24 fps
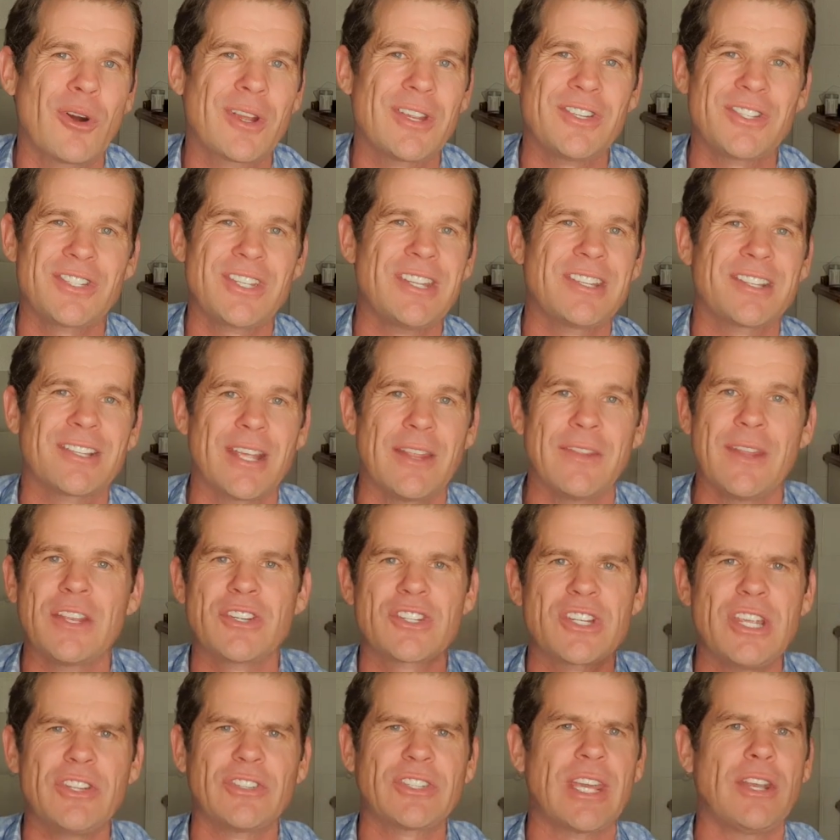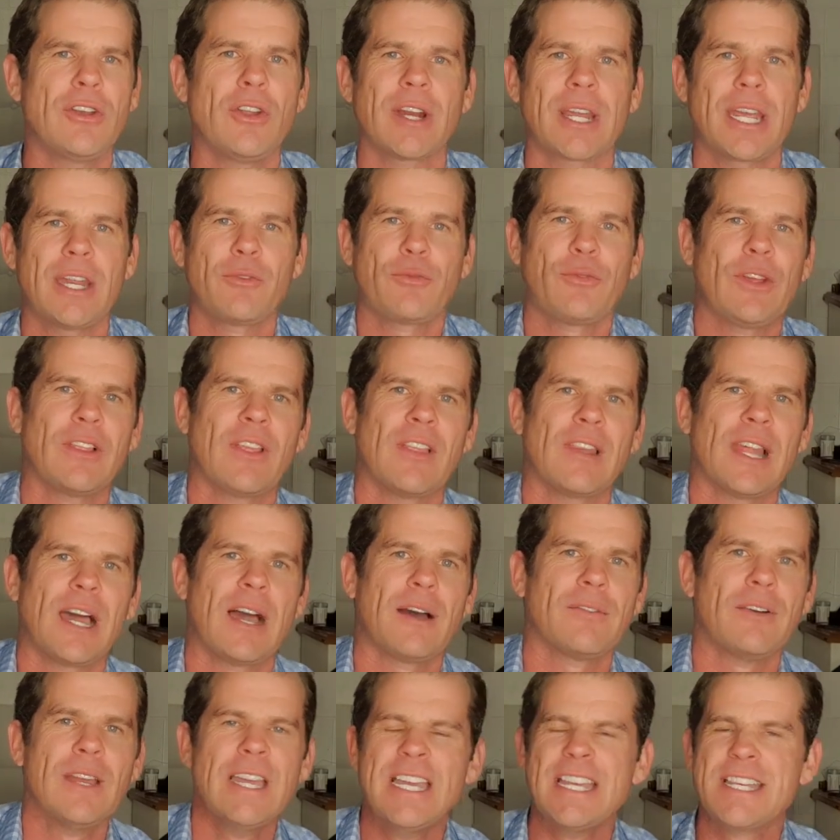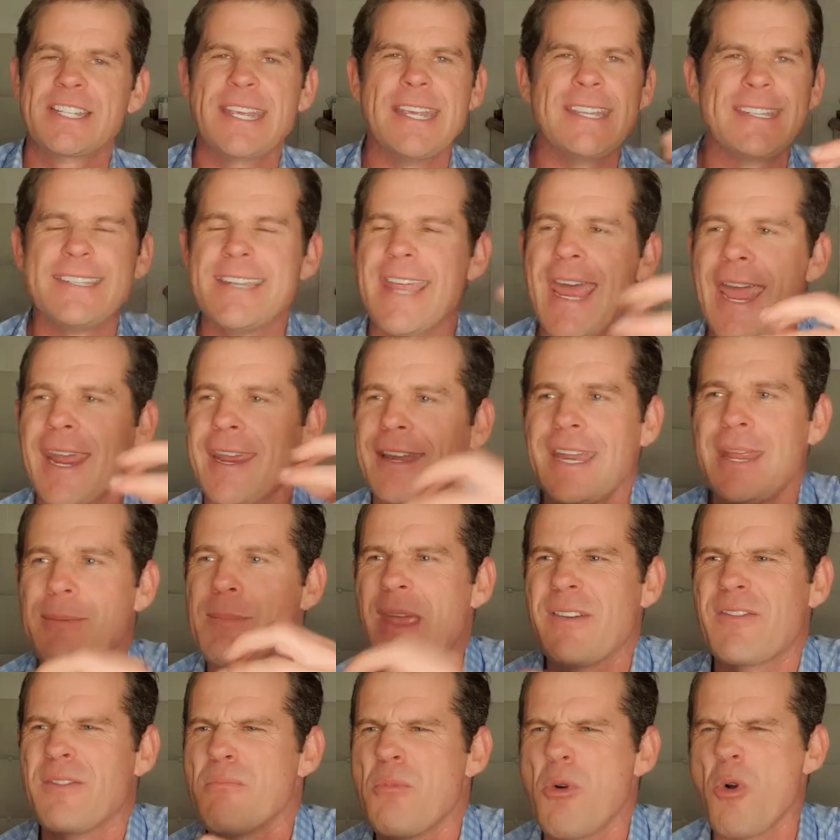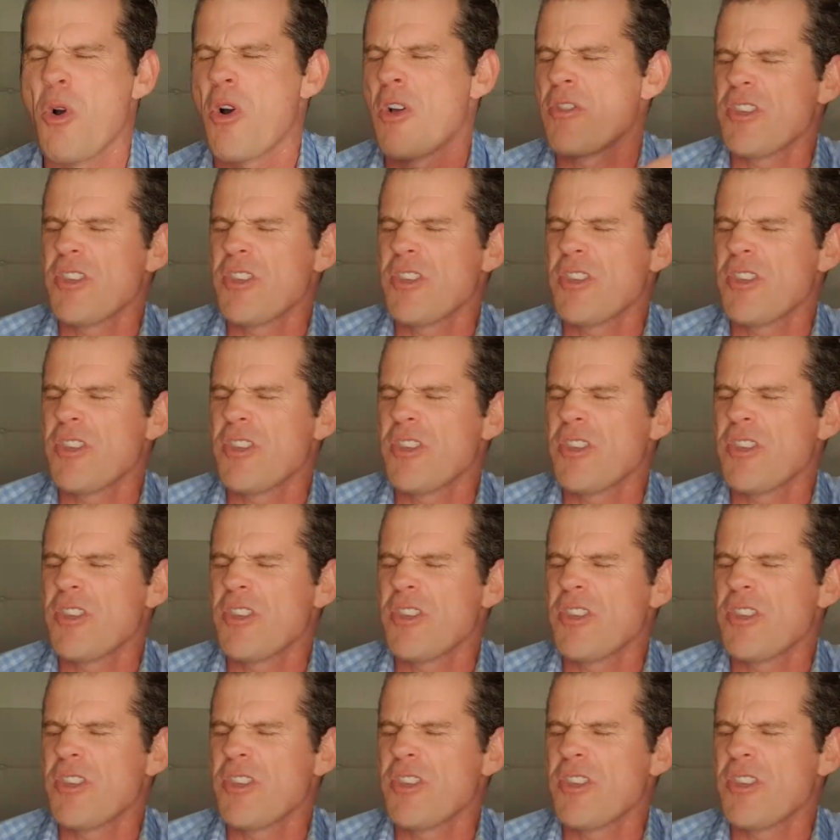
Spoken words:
and then she's not getting feeling love. She's nagging him even more.